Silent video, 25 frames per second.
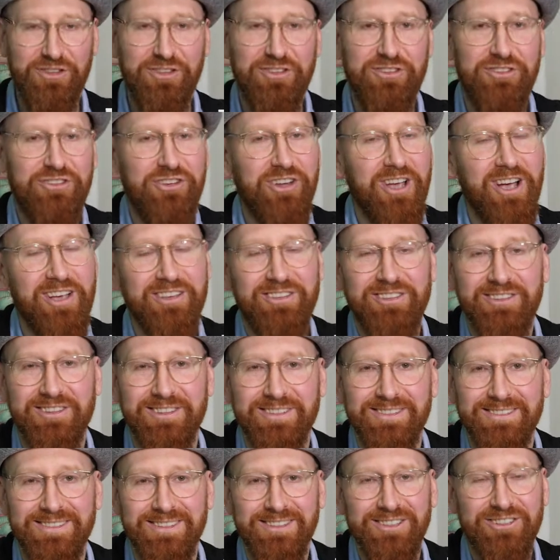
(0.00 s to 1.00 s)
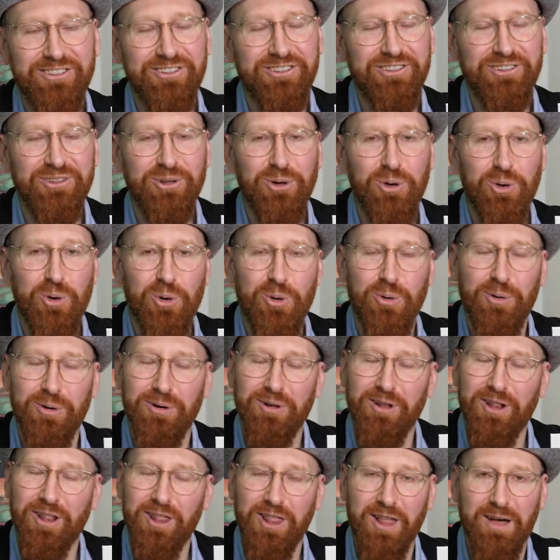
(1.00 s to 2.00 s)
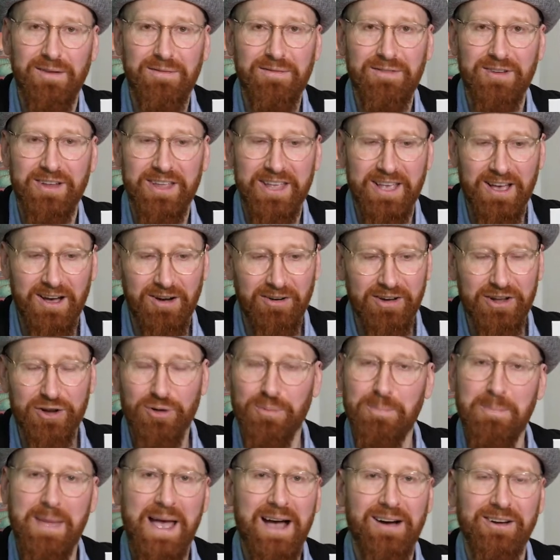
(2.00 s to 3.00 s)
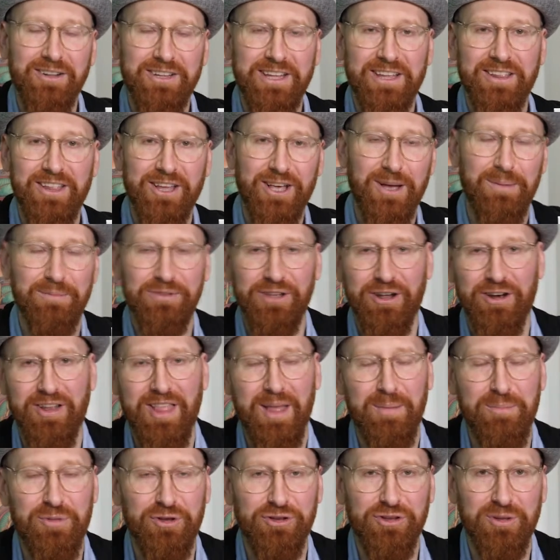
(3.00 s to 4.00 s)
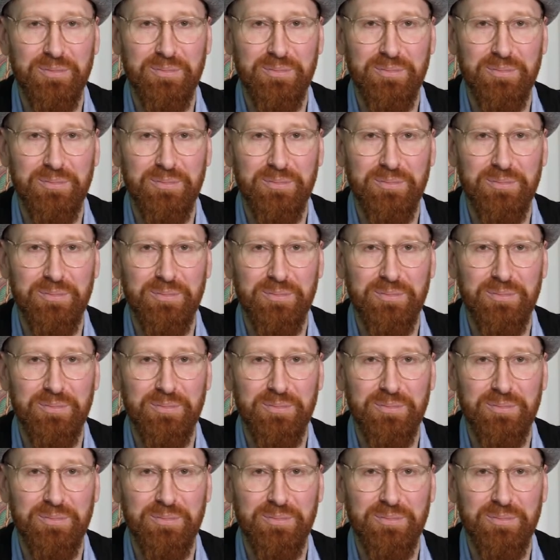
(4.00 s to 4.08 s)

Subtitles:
just so lovely, a little melody that comes out of that music